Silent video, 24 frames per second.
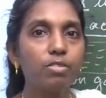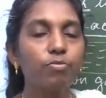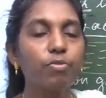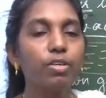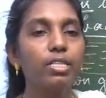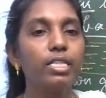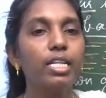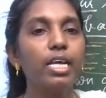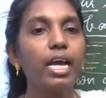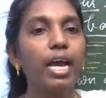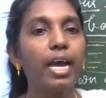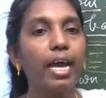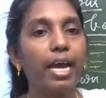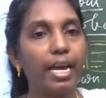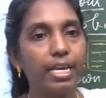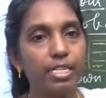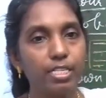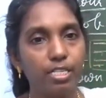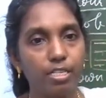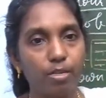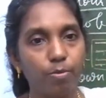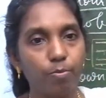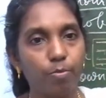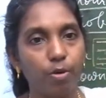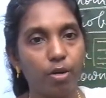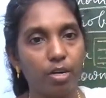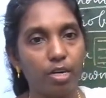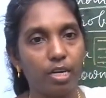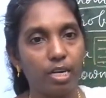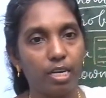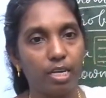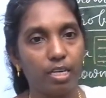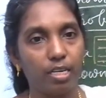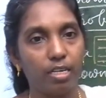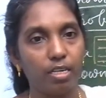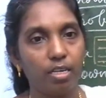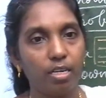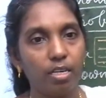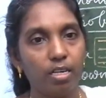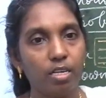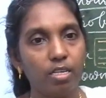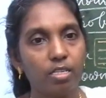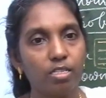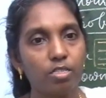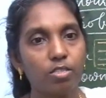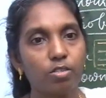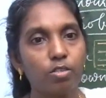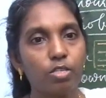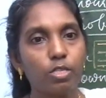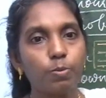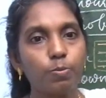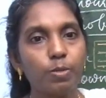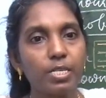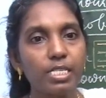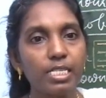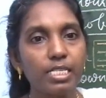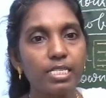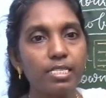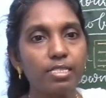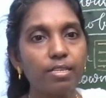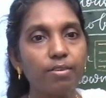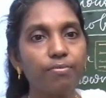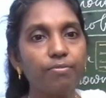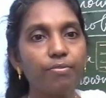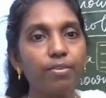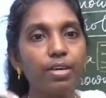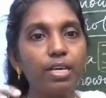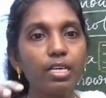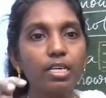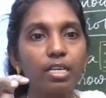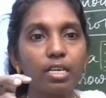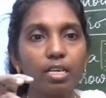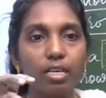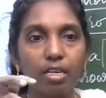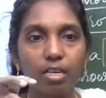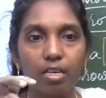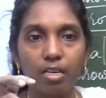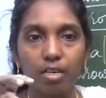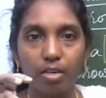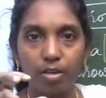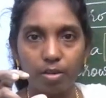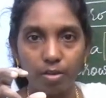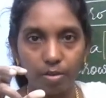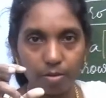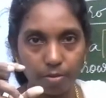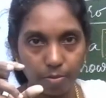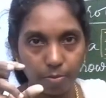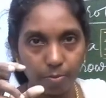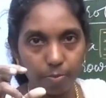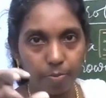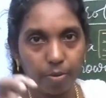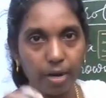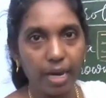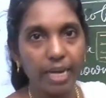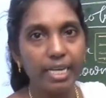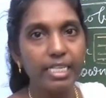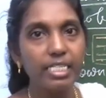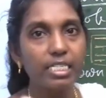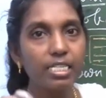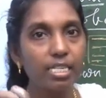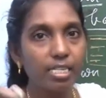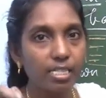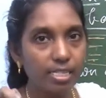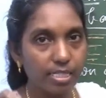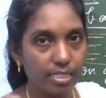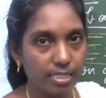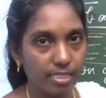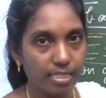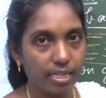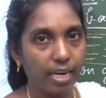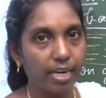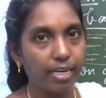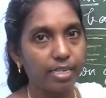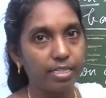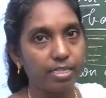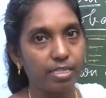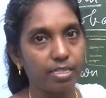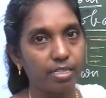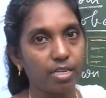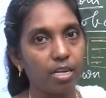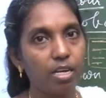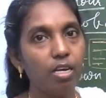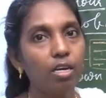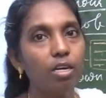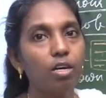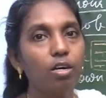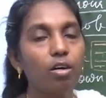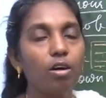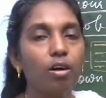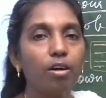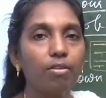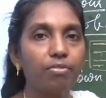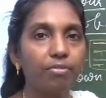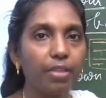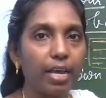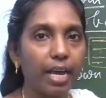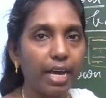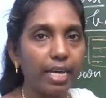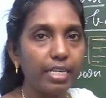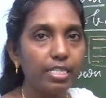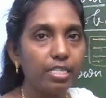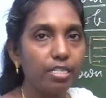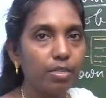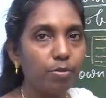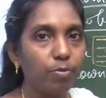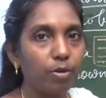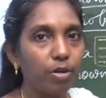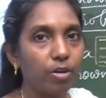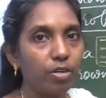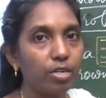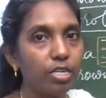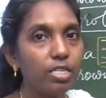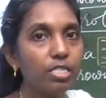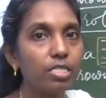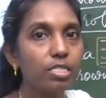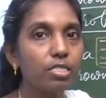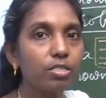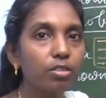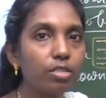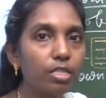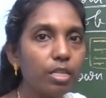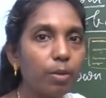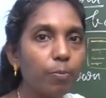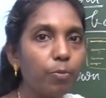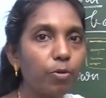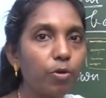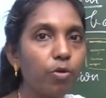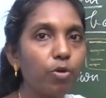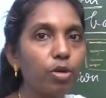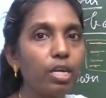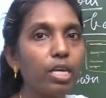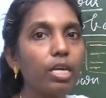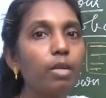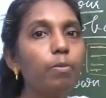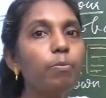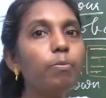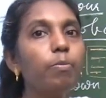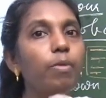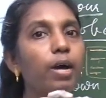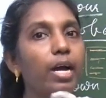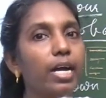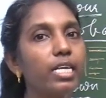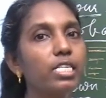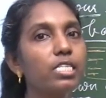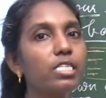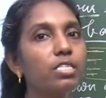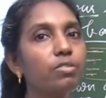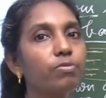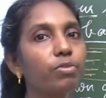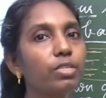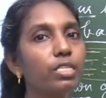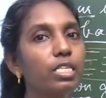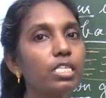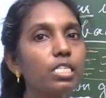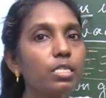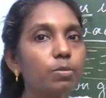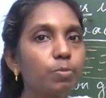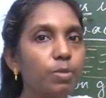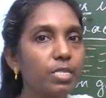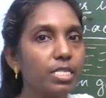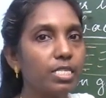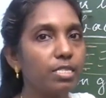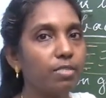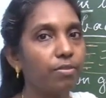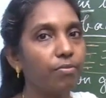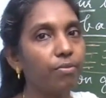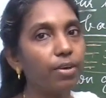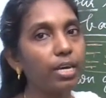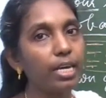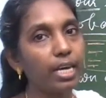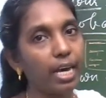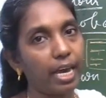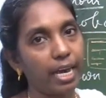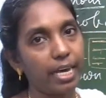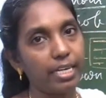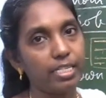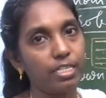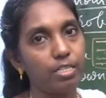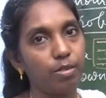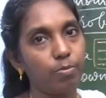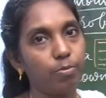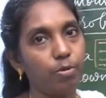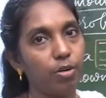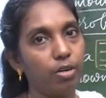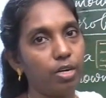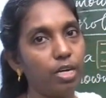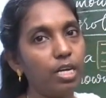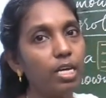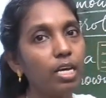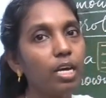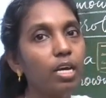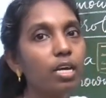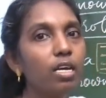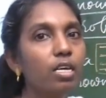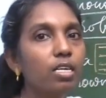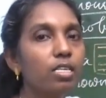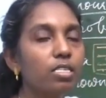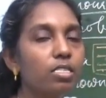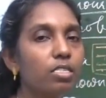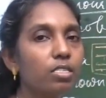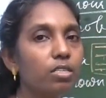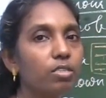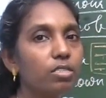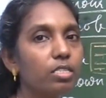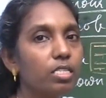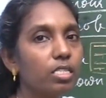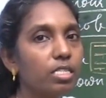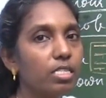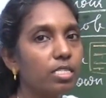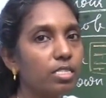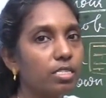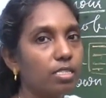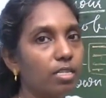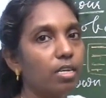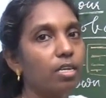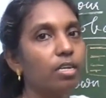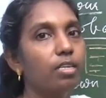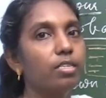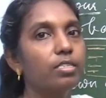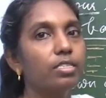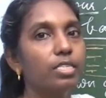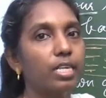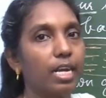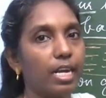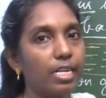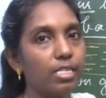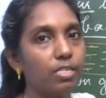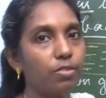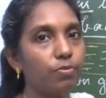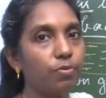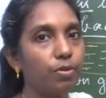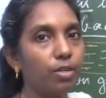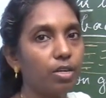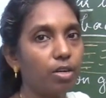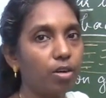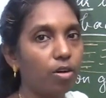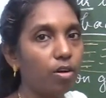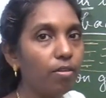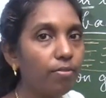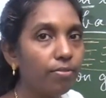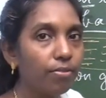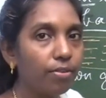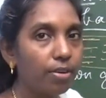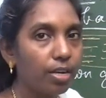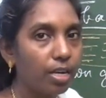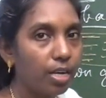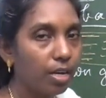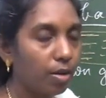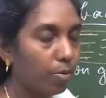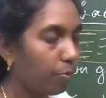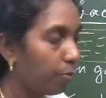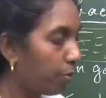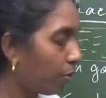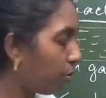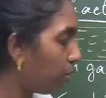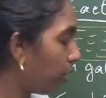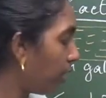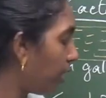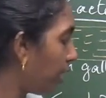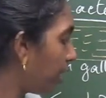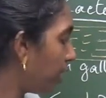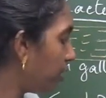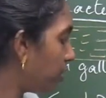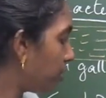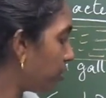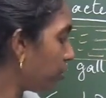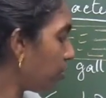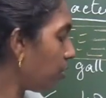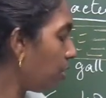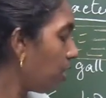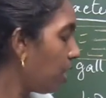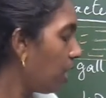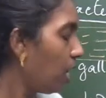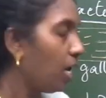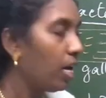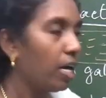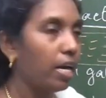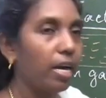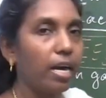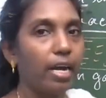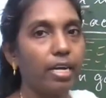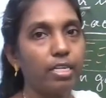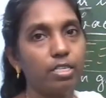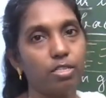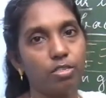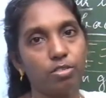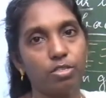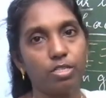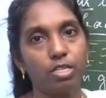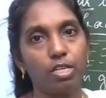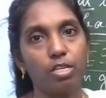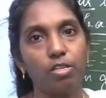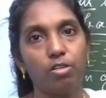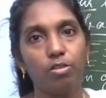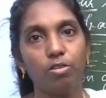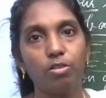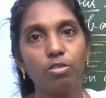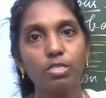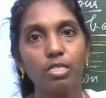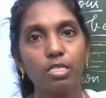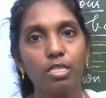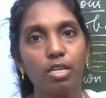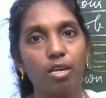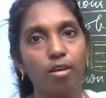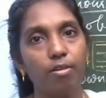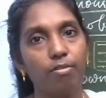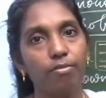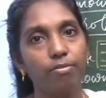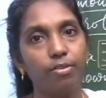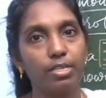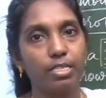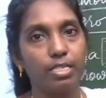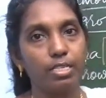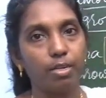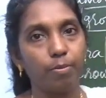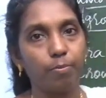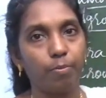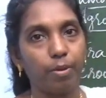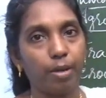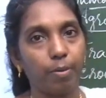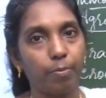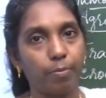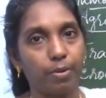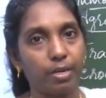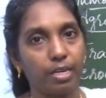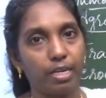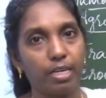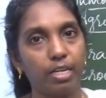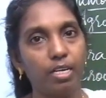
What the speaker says: with the antibody. So, specific binding site of the antibody. So, the protein binds with a specific antibody. So, this transfer of protein to nitrocellulose filter paper.